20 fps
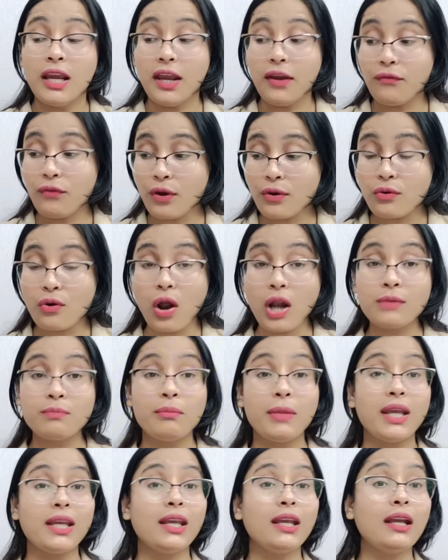If you're not
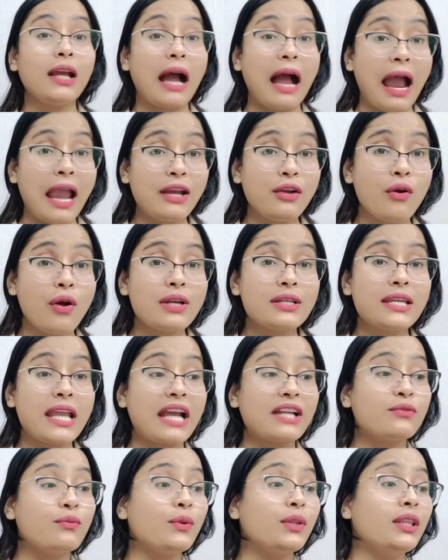making eye
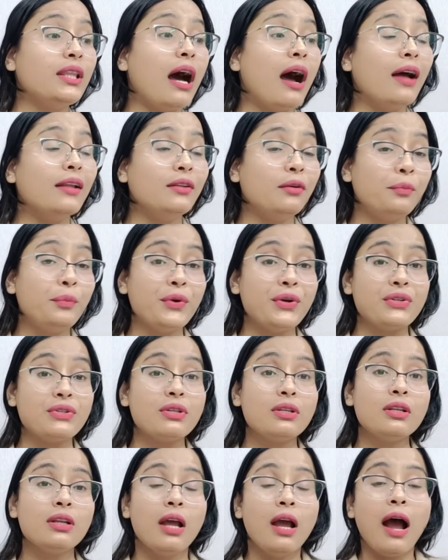contact with the other
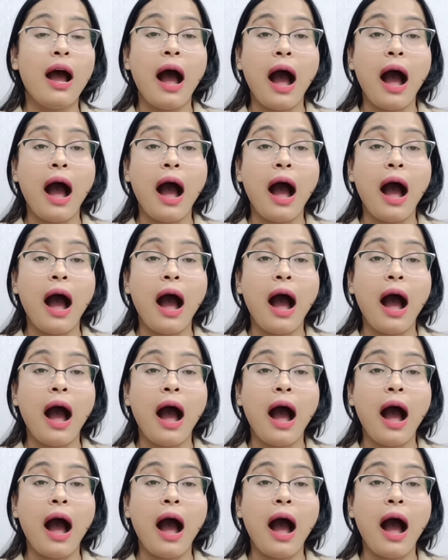person,